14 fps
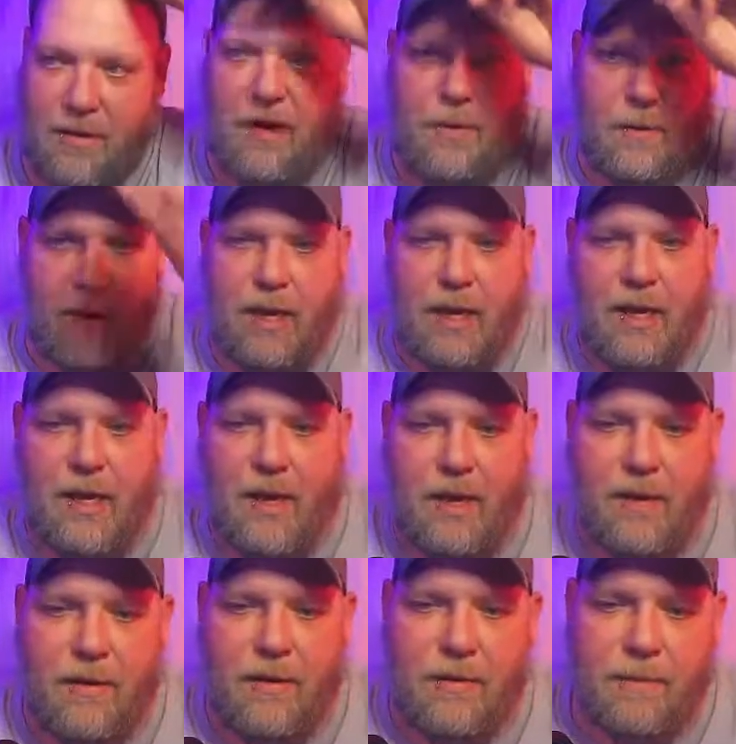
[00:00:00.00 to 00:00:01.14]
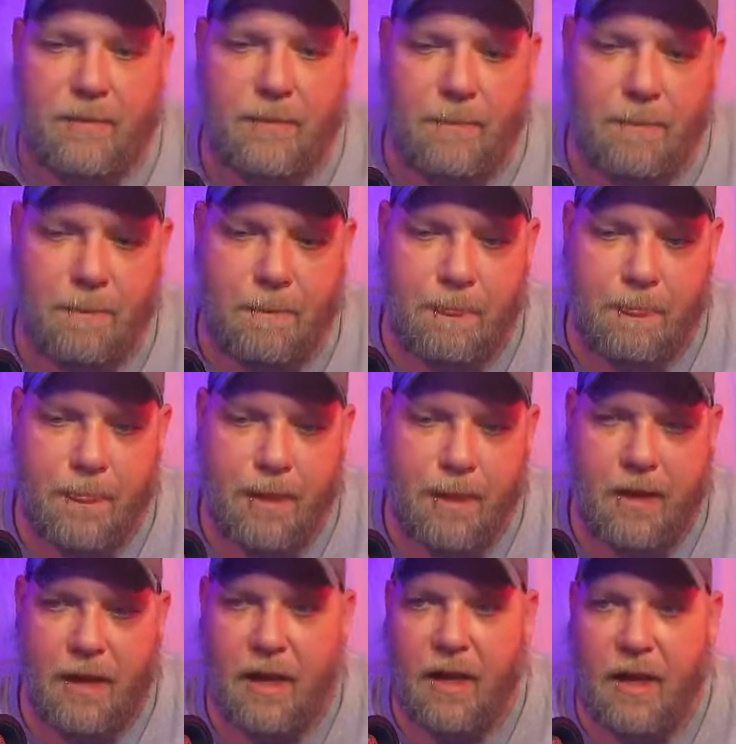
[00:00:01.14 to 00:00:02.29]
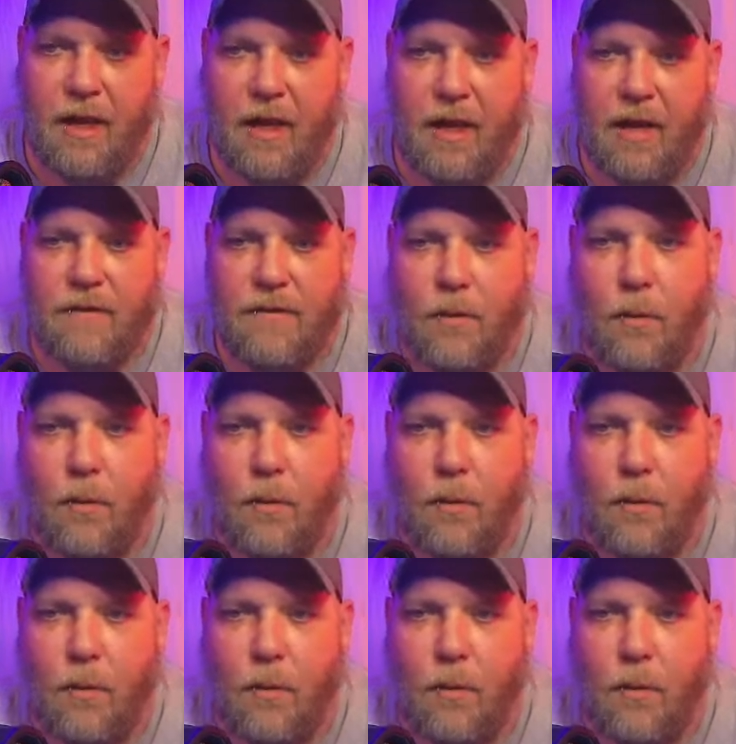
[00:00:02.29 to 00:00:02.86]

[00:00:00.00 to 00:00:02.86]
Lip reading: There we go. If